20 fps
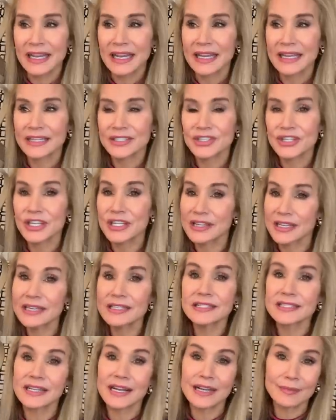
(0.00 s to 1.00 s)
And she
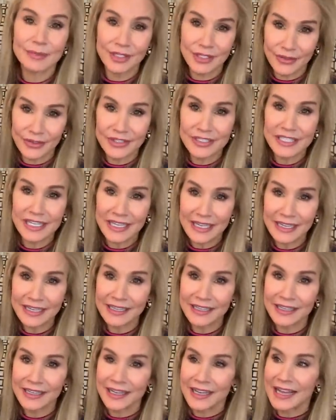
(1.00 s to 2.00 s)
thinks I'm a lunatic.